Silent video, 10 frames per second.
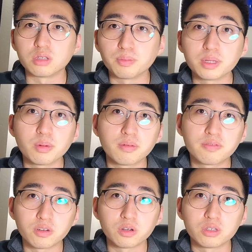the minimum
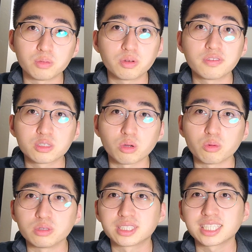for the previous one
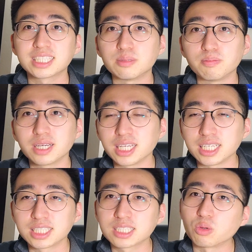was 60
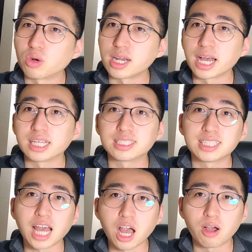minutes, whereas
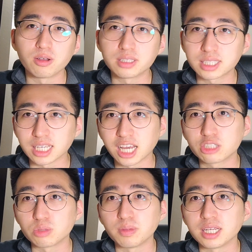now it's
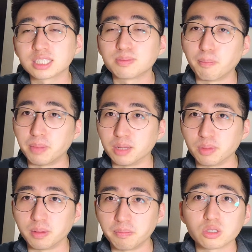100 minutes
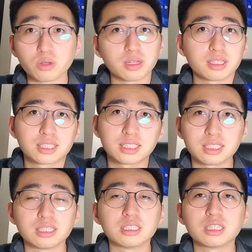minimum. So it's
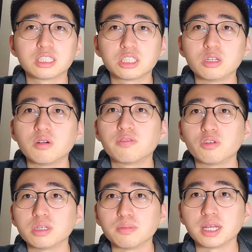an additional
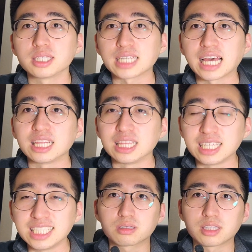40 minutes at
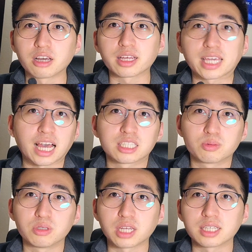least. Now that
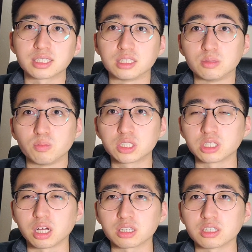CASPer test is much
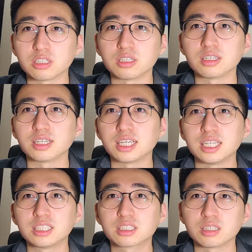longer, it
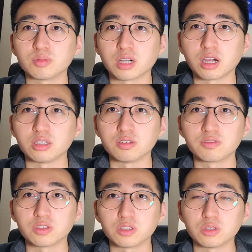is going to be harder
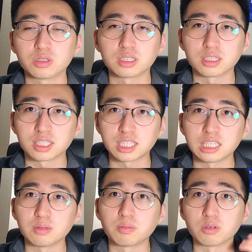for you to
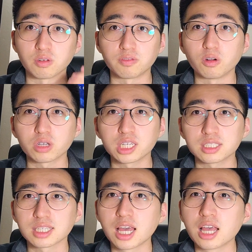keep your
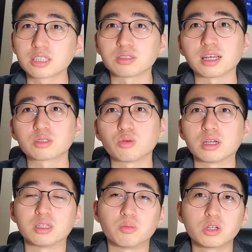focus. So that's why
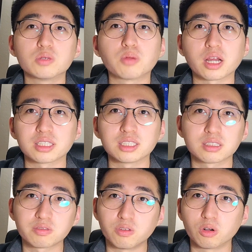the more you
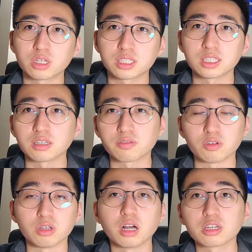practice focusing for
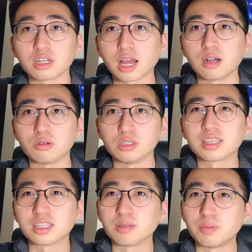longer hours,
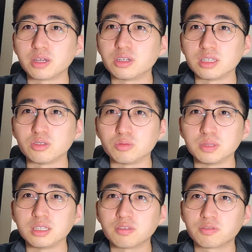then the better it will
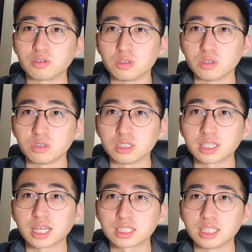be for the
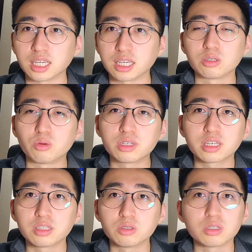test day. So what you
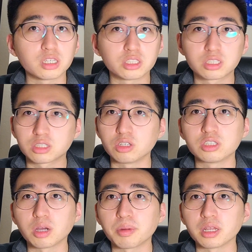can do, you can just search
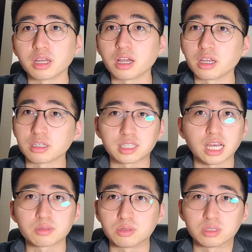up online
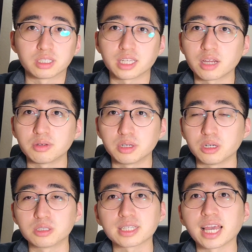CASPer
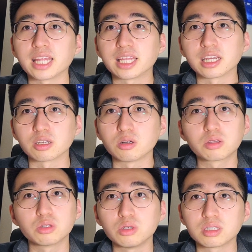scenarios and then go
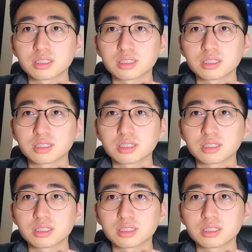through a